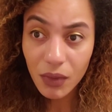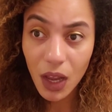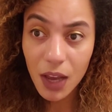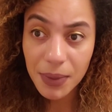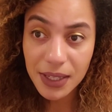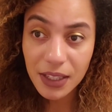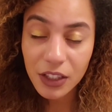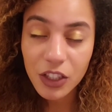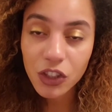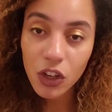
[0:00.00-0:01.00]
I
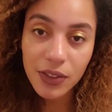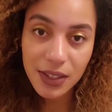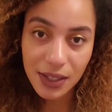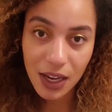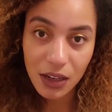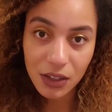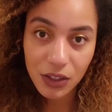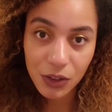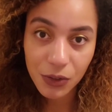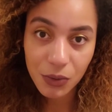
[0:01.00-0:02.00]
basically took this
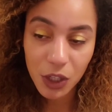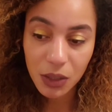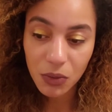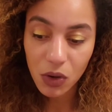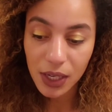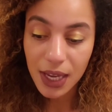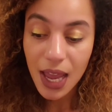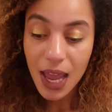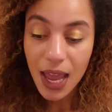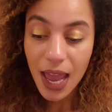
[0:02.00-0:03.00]
character from Rick and
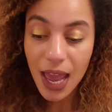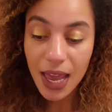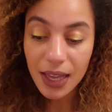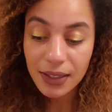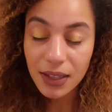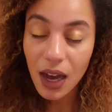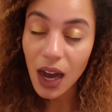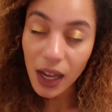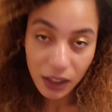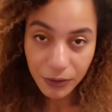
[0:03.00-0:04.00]
Morty, and
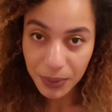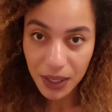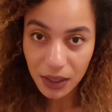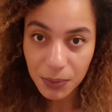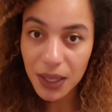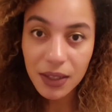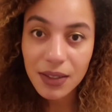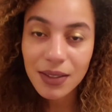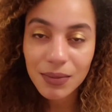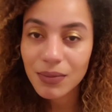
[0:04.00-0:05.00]
I love pink.
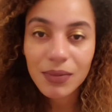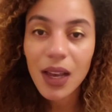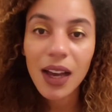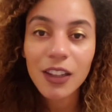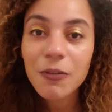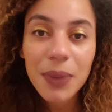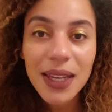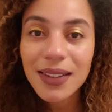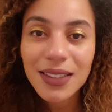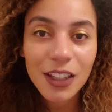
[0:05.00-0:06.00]
I love
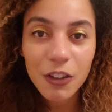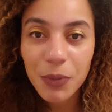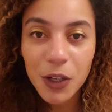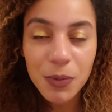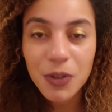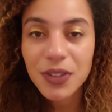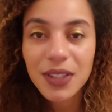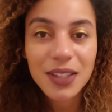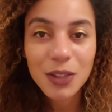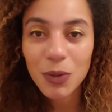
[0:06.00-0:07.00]
pinks, I love purples,
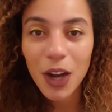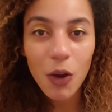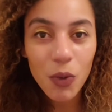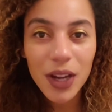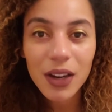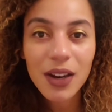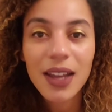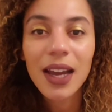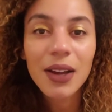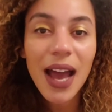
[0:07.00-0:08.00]
this is what I wear,
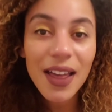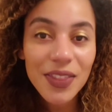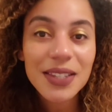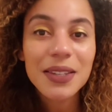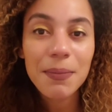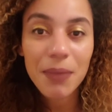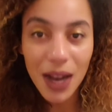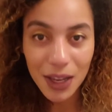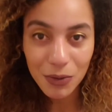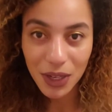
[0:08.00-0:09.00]
and I had this in
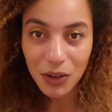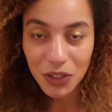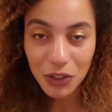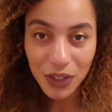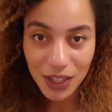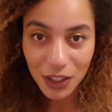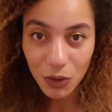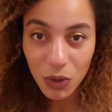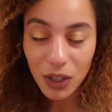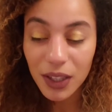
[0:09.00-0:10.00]
mind when I was creating the
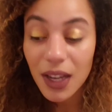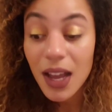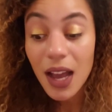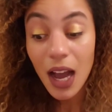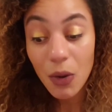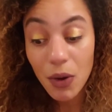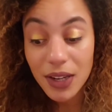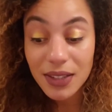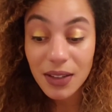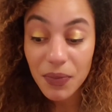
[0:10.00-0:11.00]
work. I
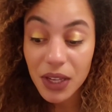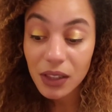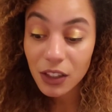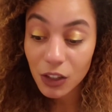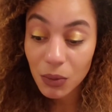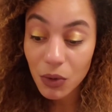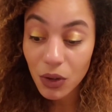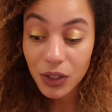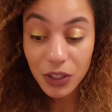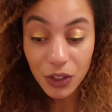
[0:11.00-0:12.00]
wanted something a little
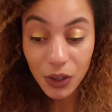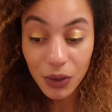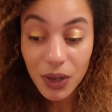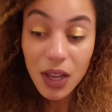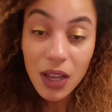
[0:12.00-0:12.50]
more, you know,